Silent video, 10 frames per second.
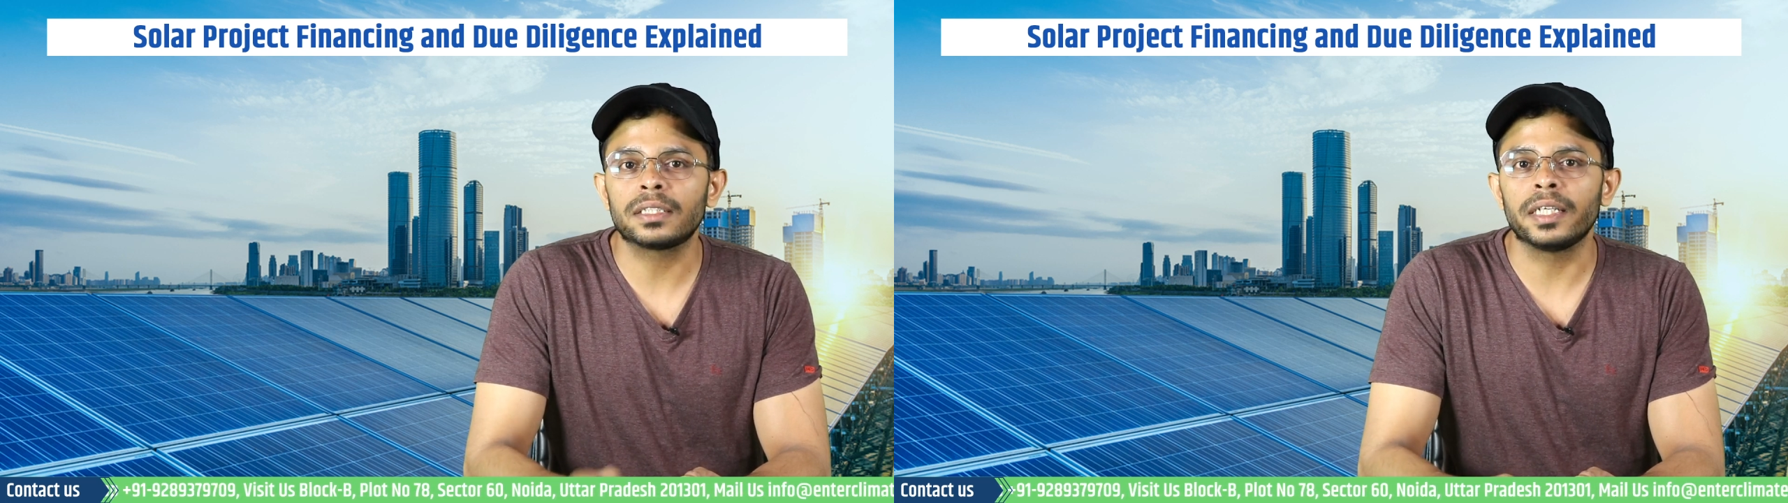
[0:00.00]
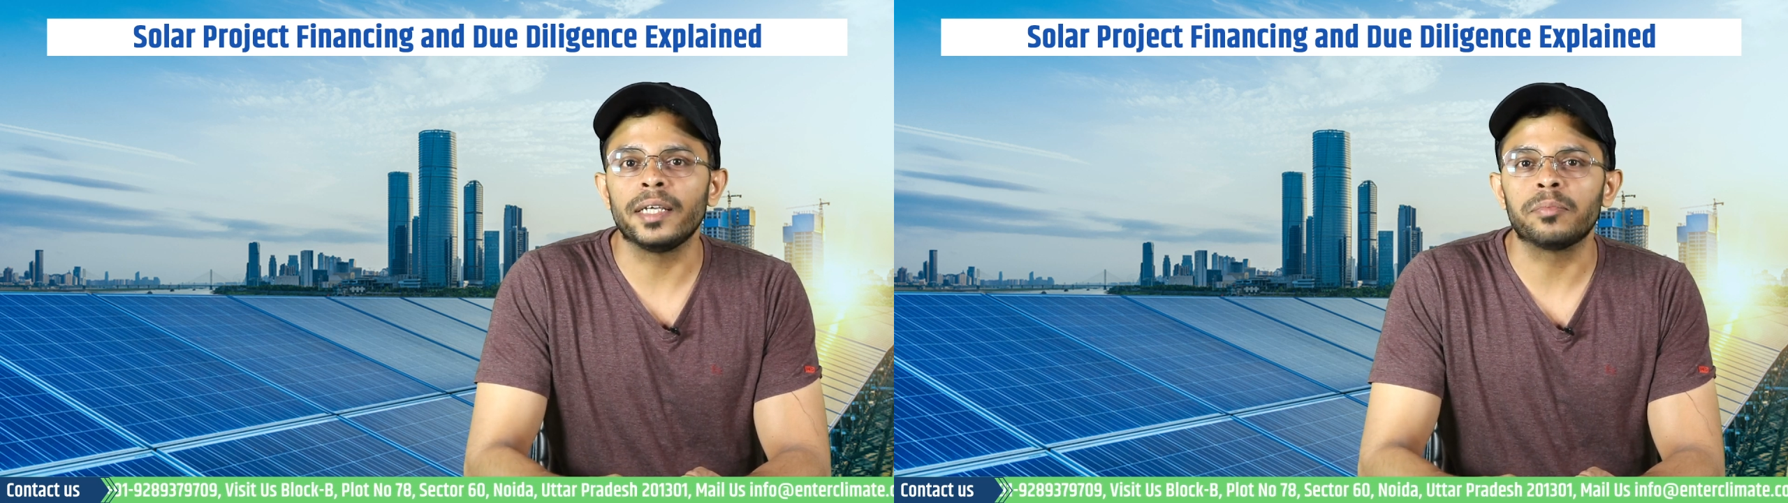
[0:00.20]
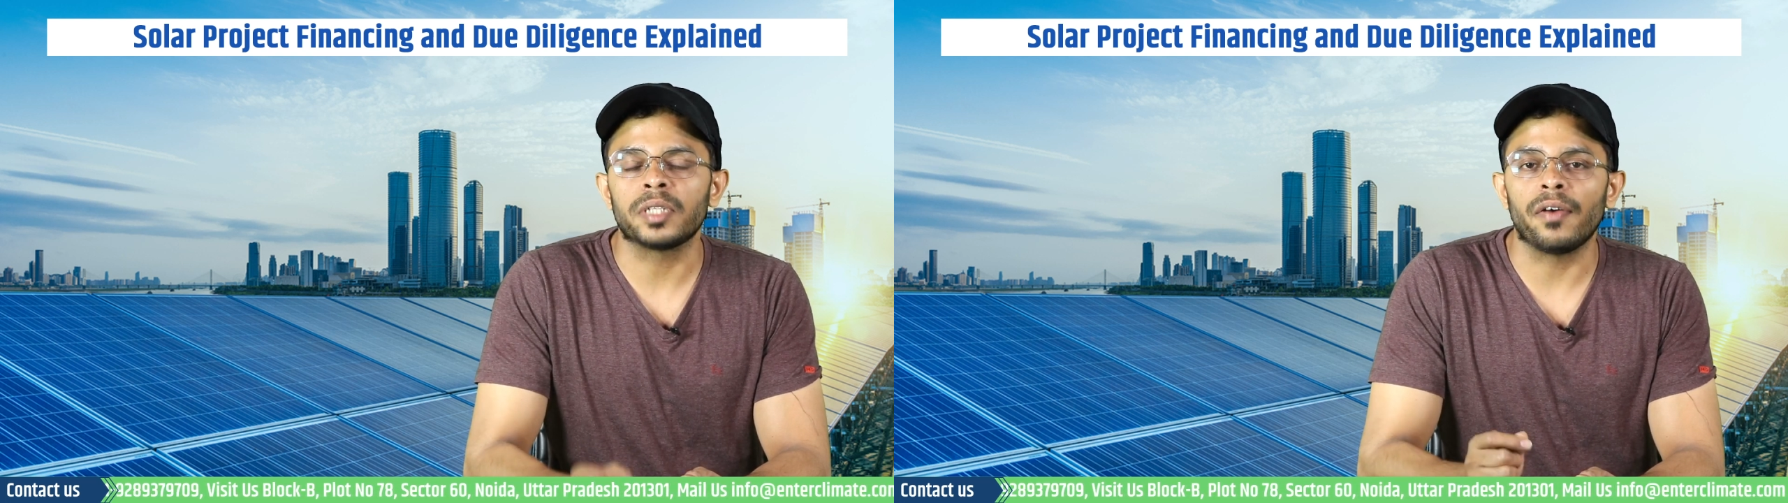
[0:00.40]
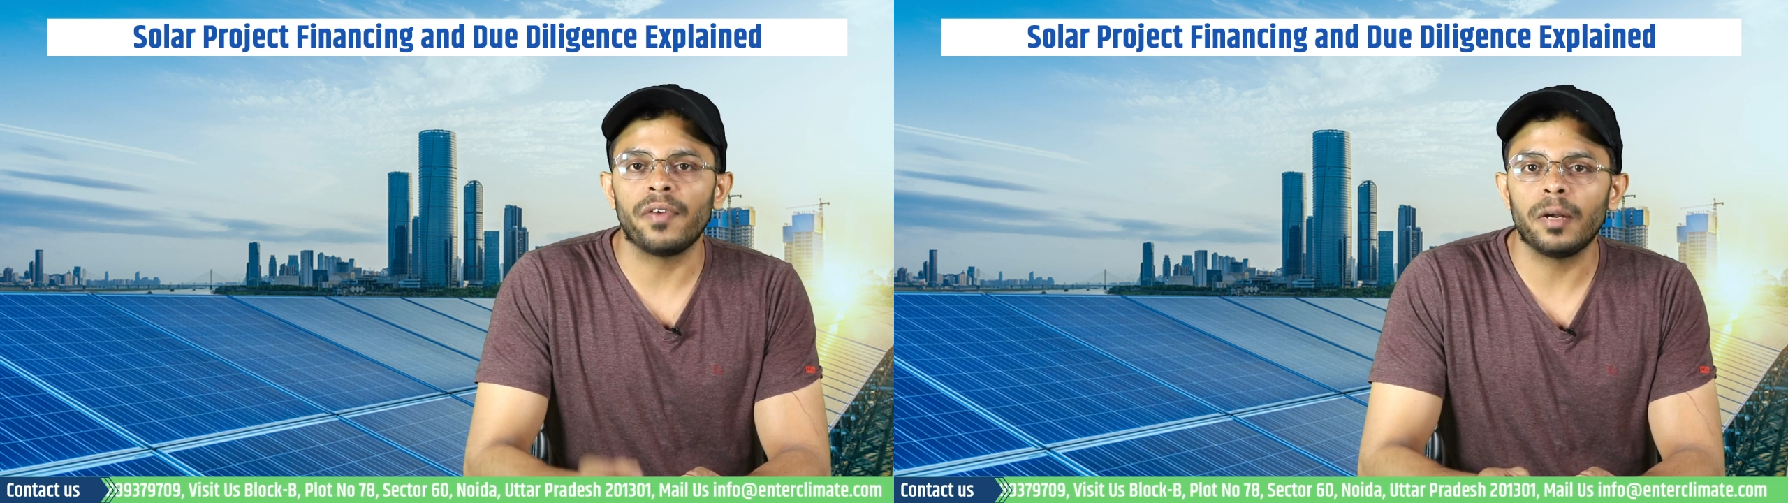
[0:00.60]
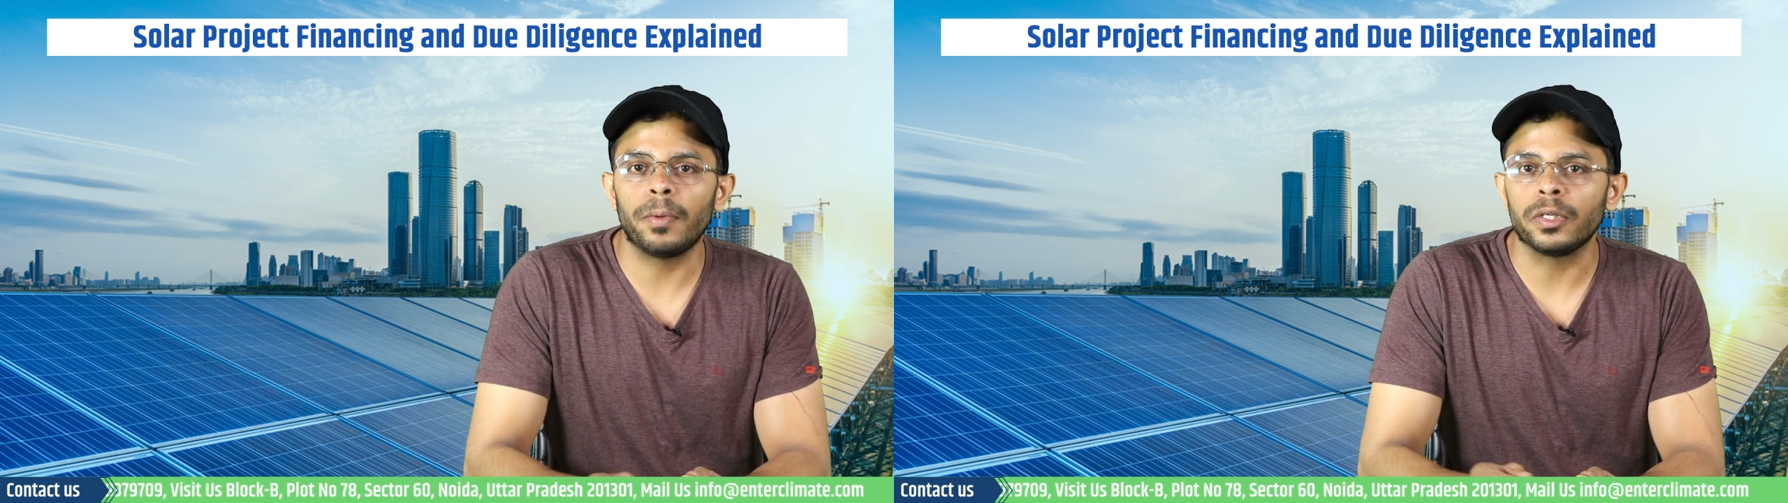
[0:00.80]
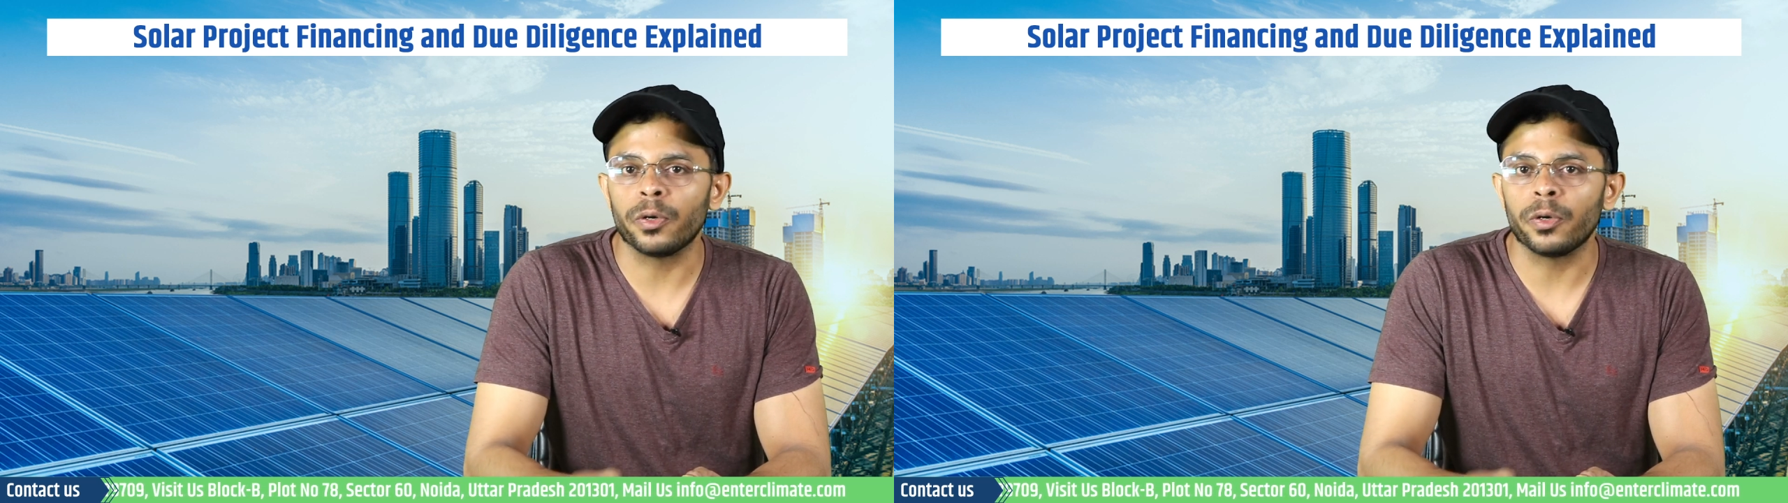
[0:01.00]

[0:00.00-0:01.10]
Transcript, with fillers: schemes available